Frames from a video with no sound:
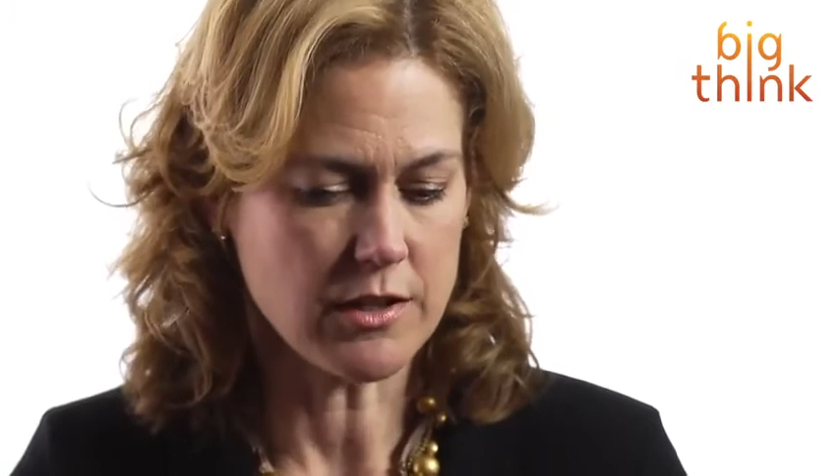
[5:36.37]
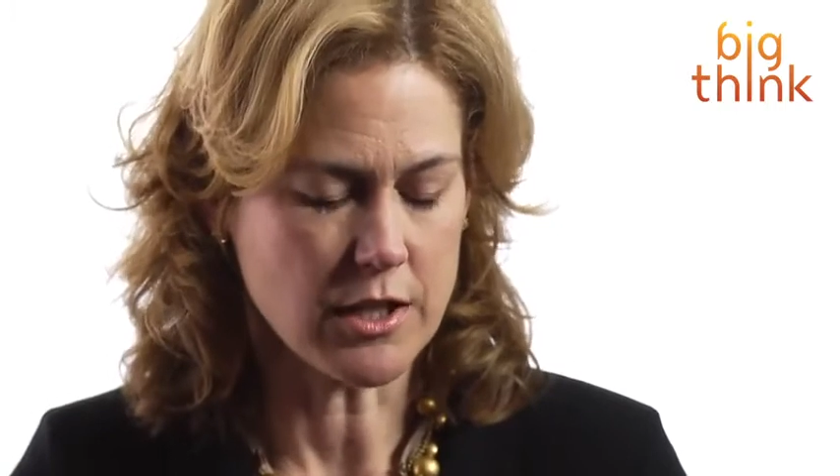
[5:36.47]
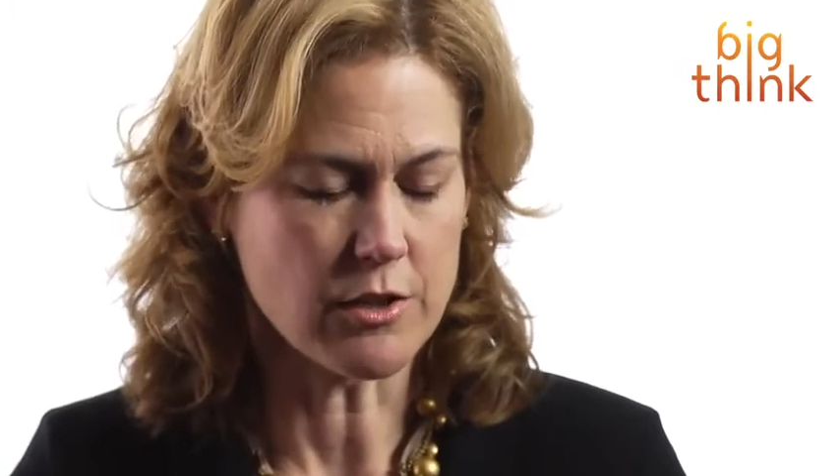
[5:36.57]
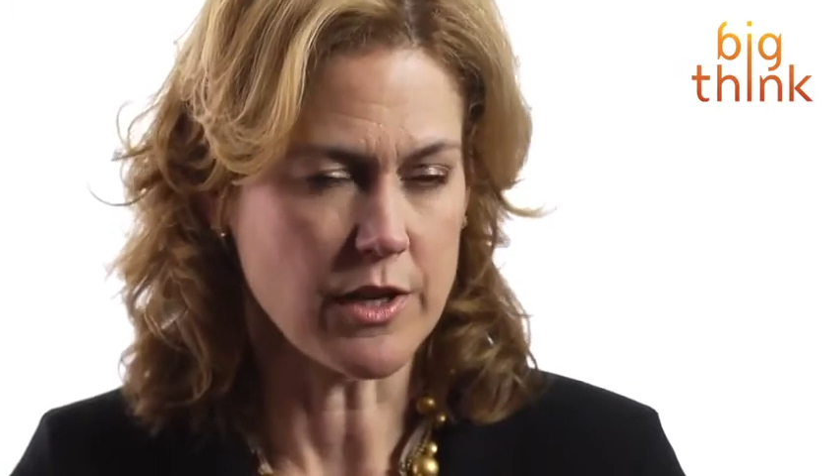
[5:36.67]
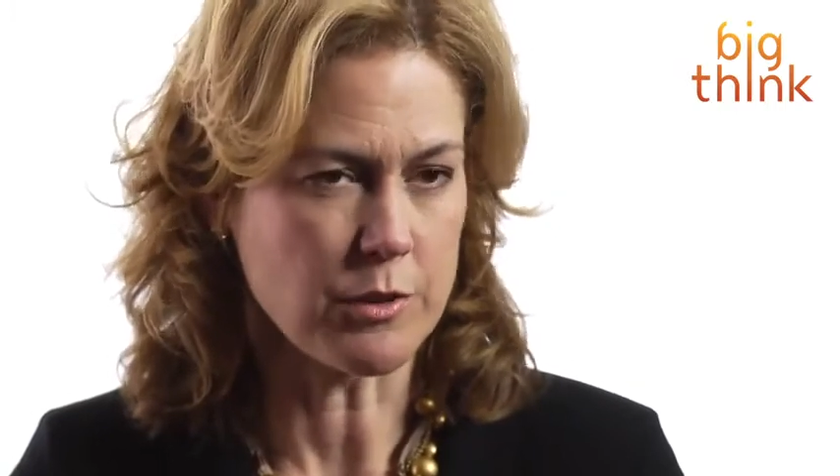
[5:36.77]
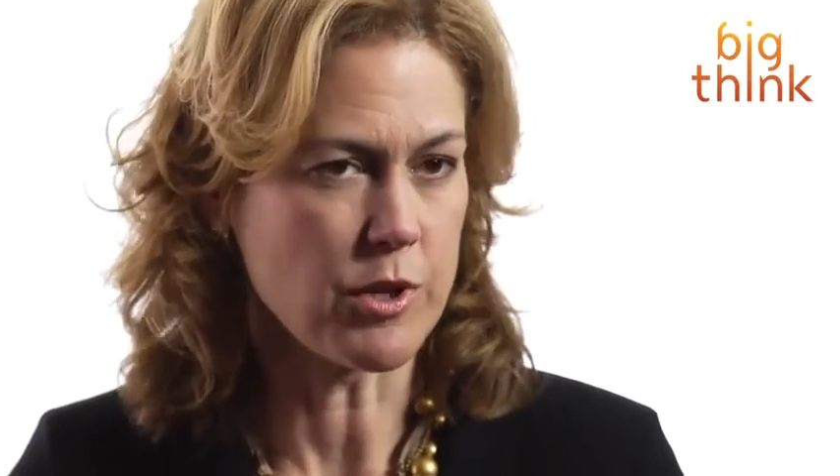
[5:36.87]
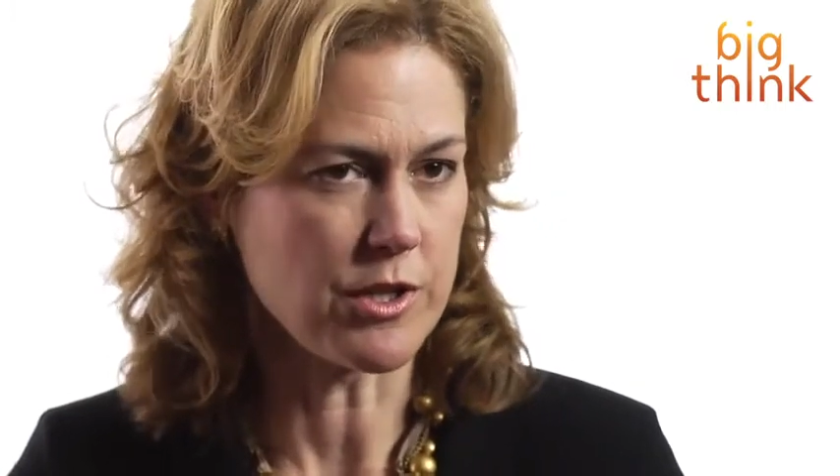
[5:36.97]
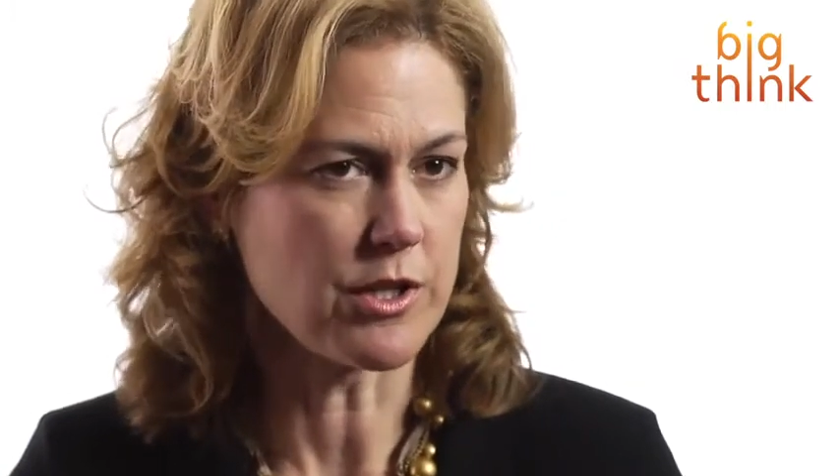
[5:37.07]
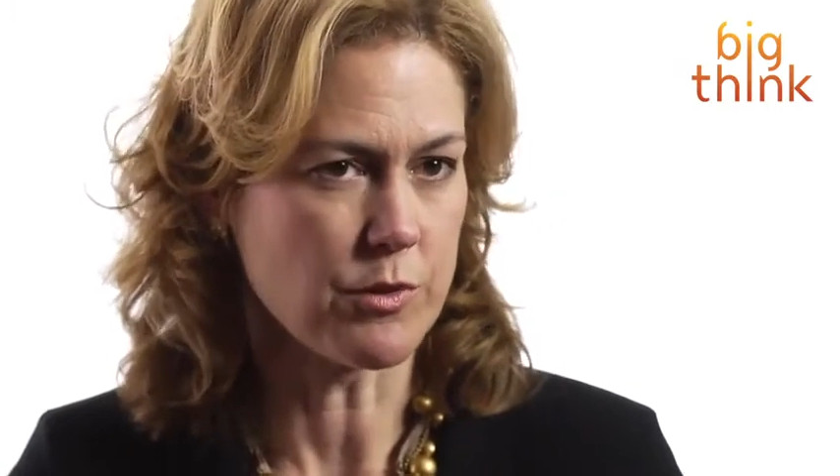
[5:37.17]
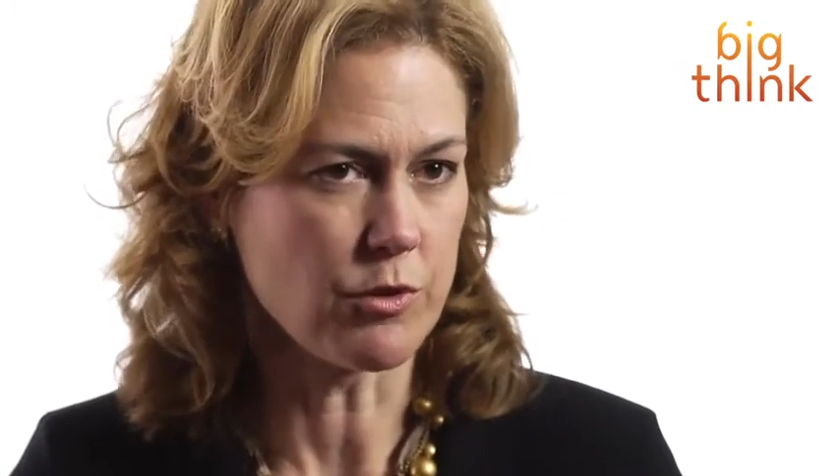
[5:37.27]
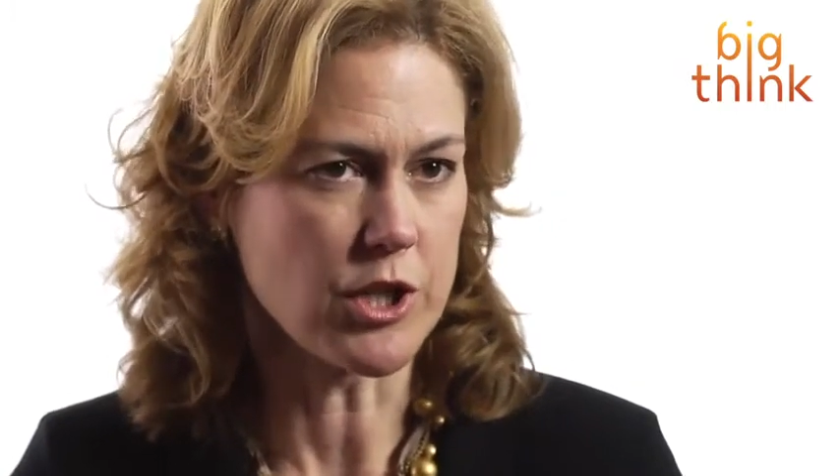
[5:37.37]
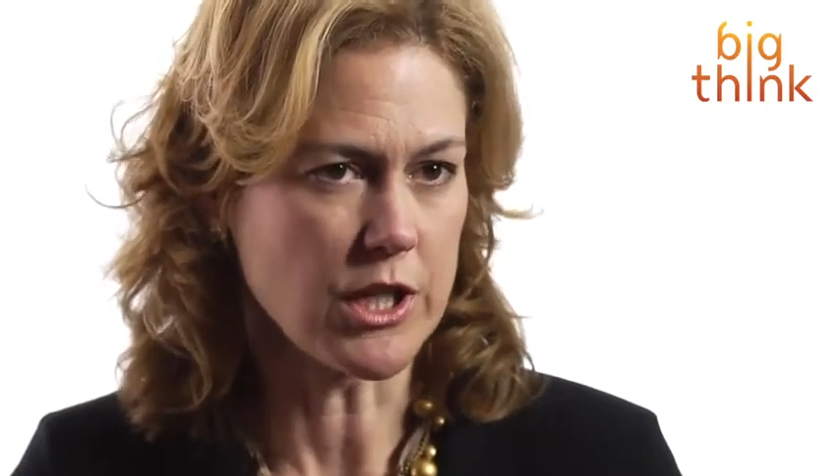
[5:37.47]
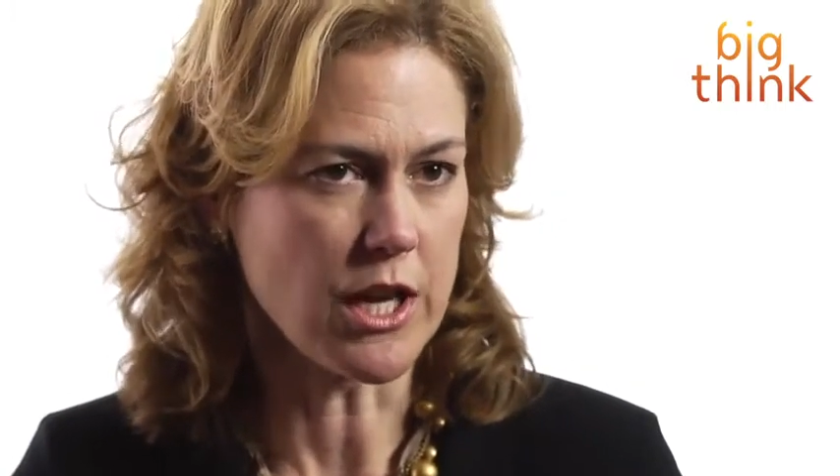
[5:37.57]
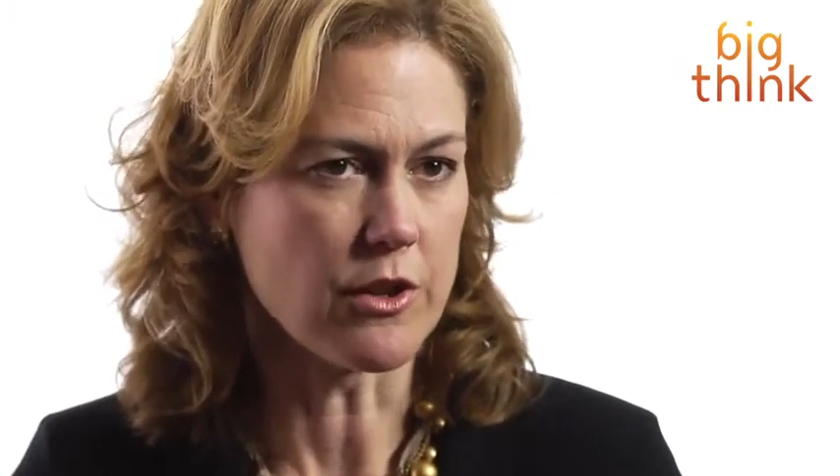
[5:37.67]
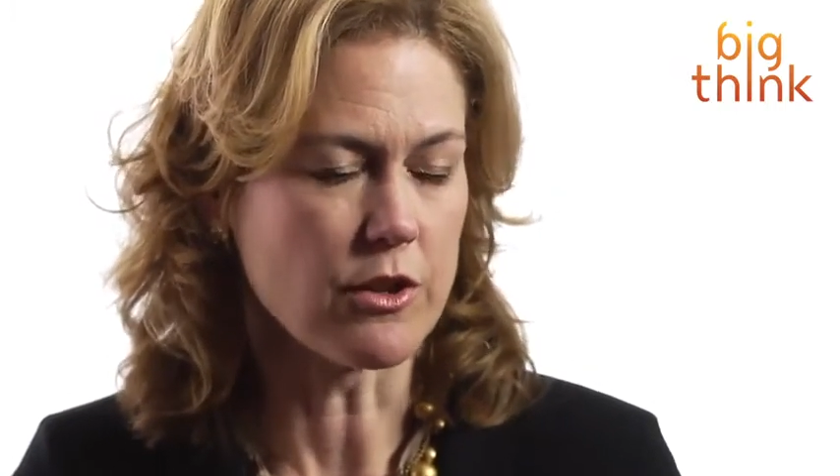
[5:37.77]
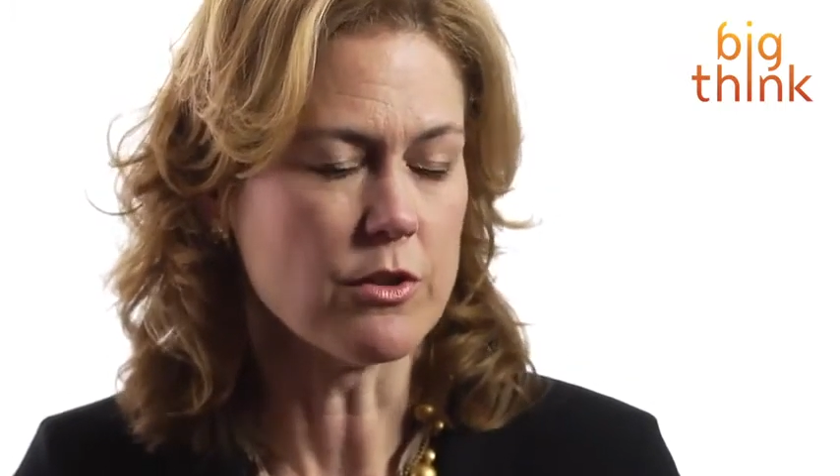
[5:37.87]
senior vice presidents were together.